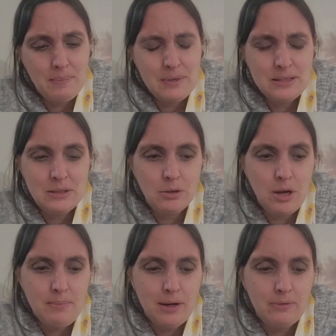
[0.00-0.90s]
It's still
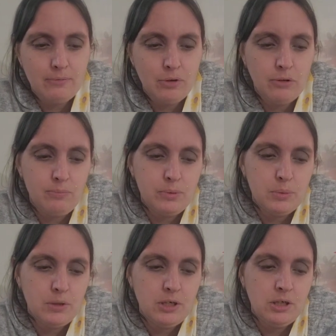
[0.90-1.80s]
going back and forth
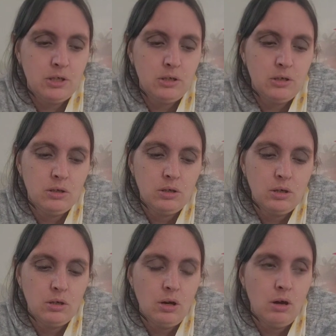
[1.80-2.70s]
between
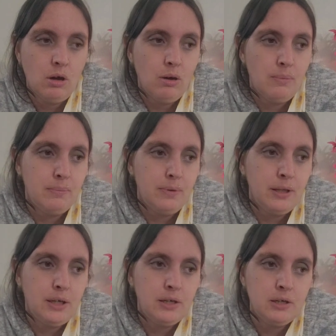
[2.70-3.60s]

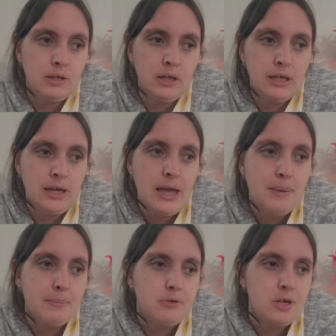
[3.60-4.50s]
Lena and
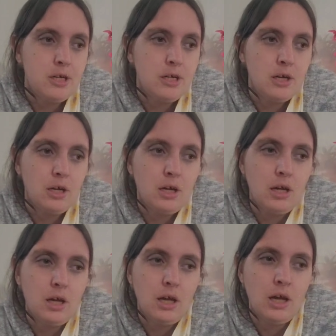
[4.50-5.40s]
Cambry,
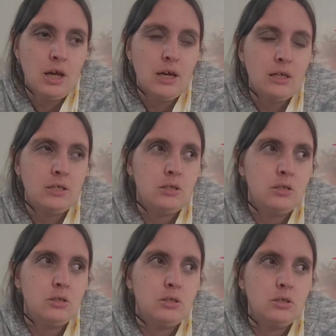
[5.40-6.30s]

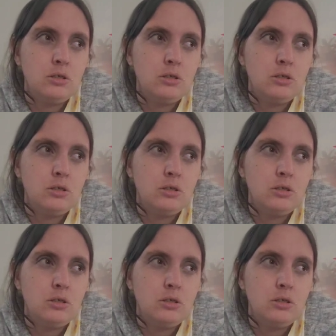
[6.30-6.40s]
and